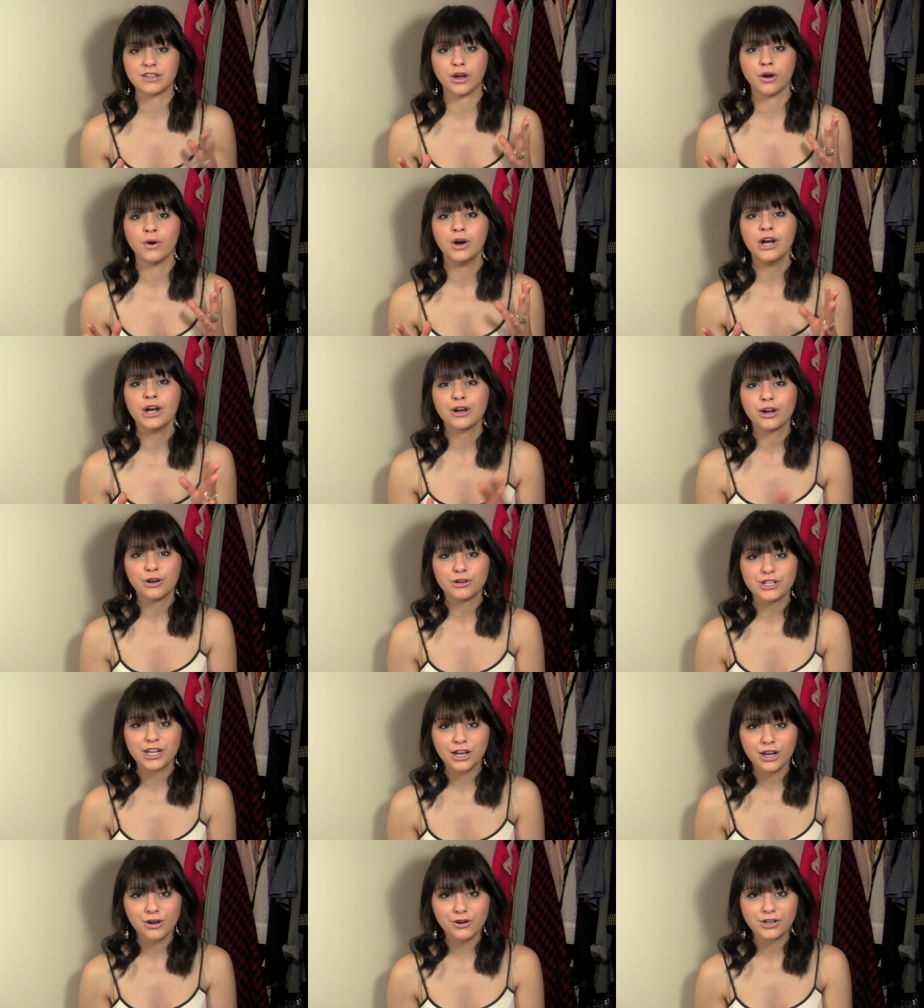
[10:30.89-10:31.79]
So go
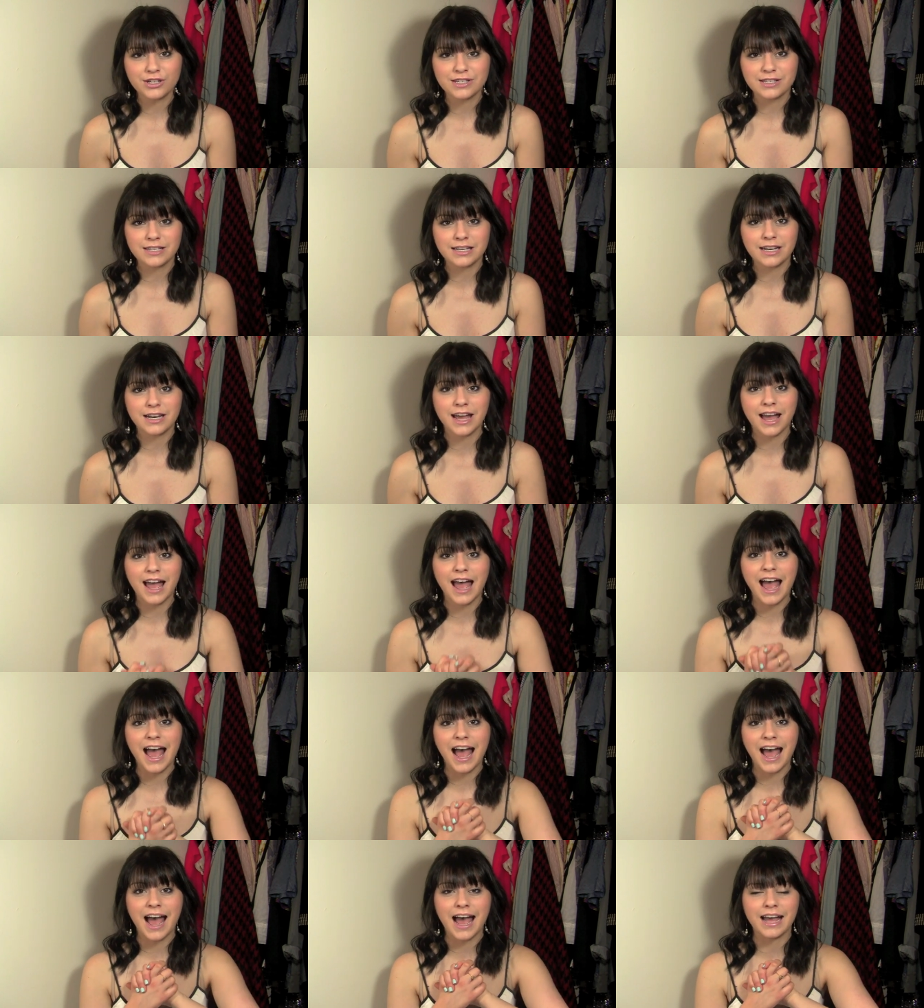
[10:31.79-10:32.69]
check out Christina
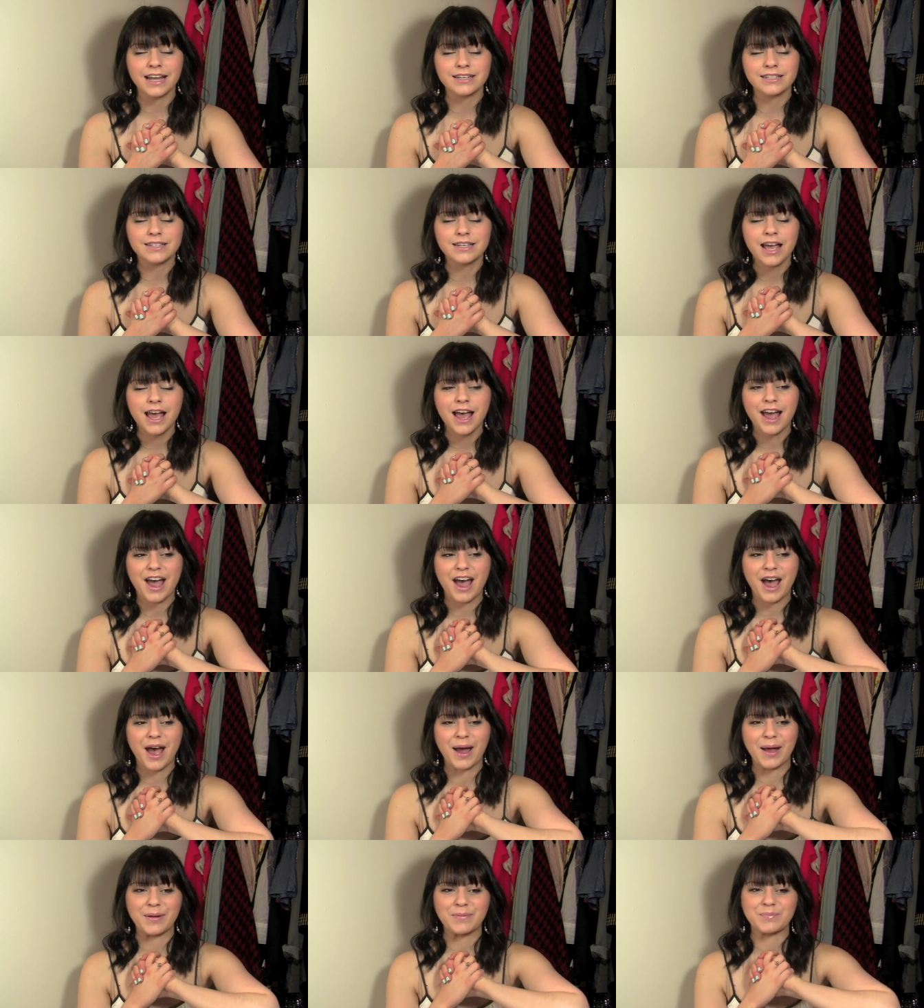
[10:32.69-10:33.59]
at
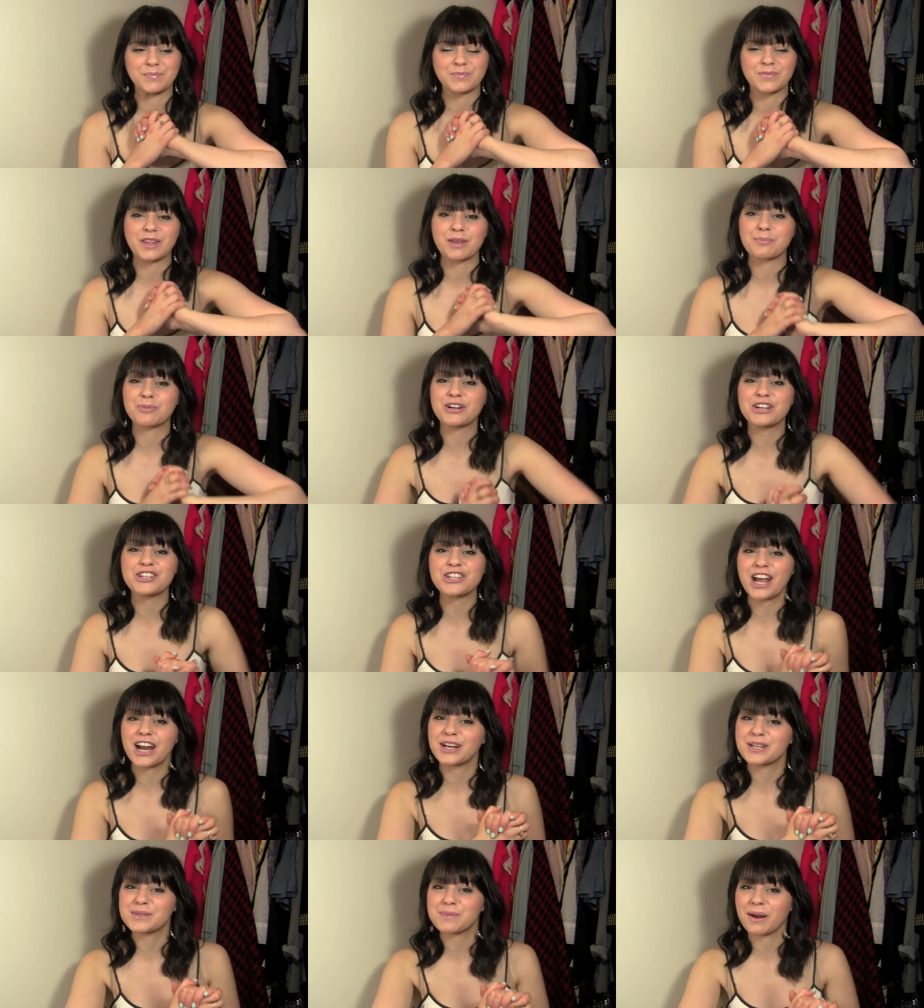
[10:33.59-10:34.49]
um, pretty
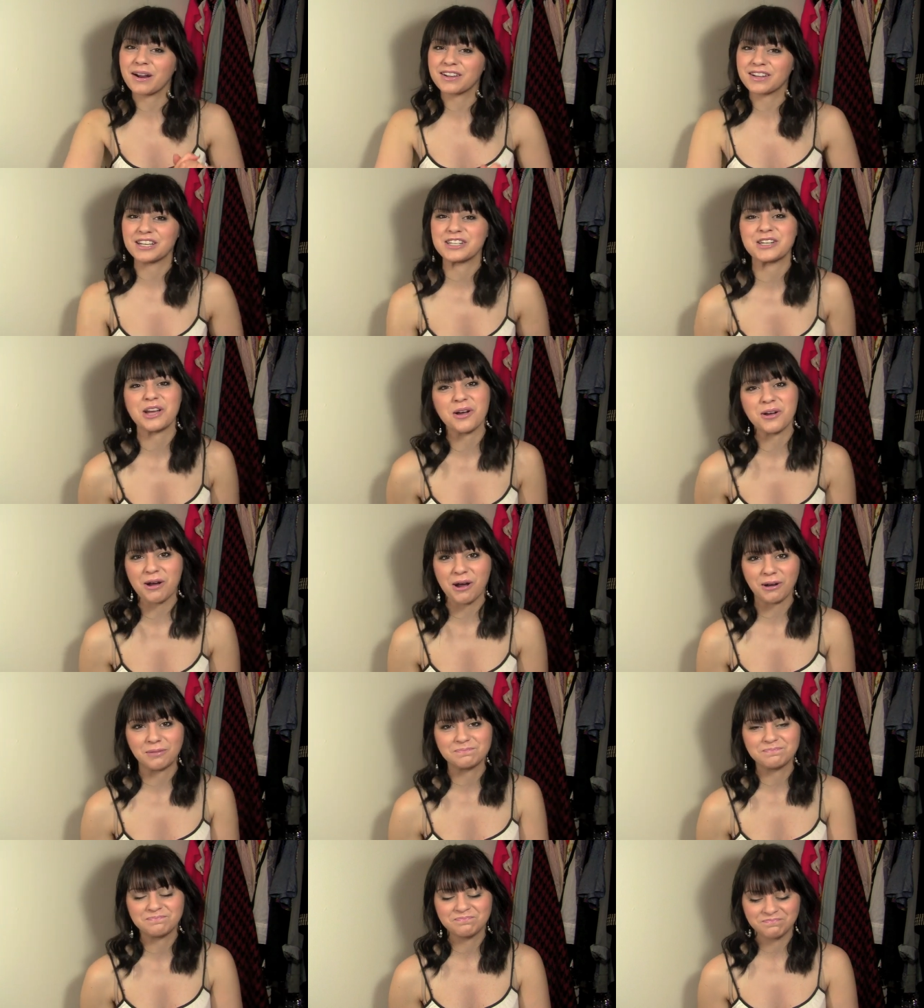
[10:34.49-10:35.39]
shiny sparkly dot
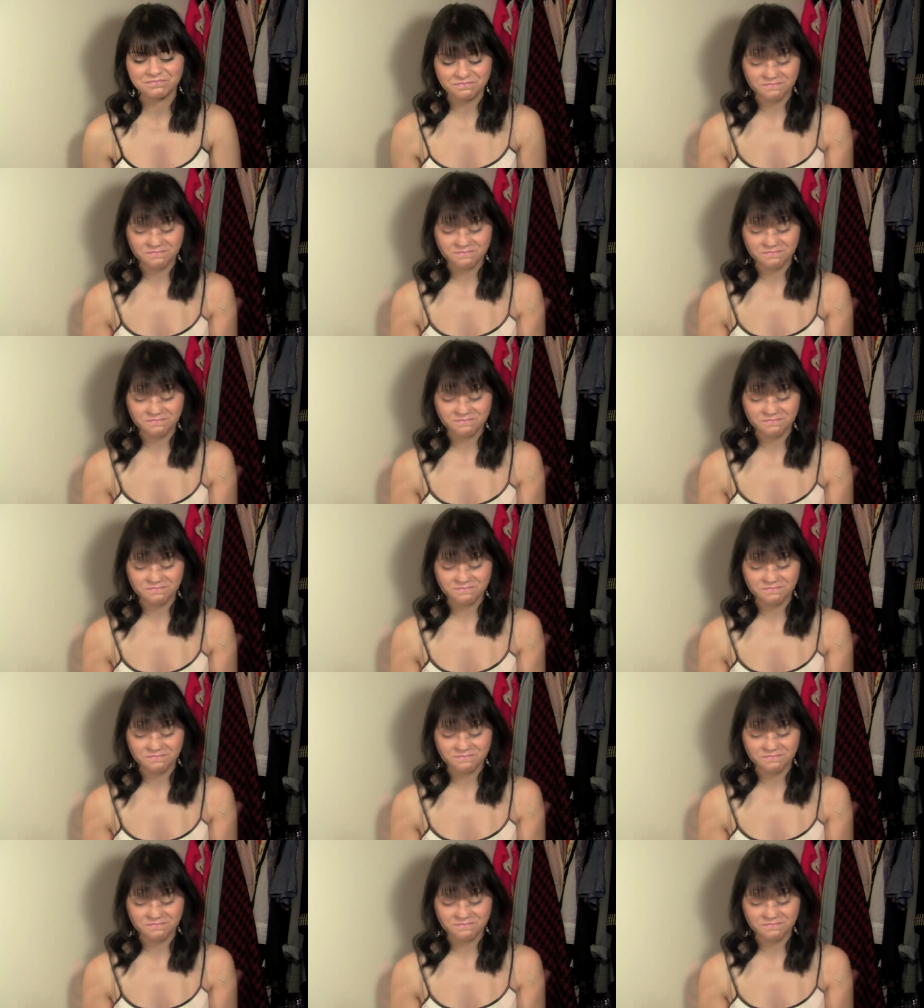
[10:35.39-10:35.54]
com.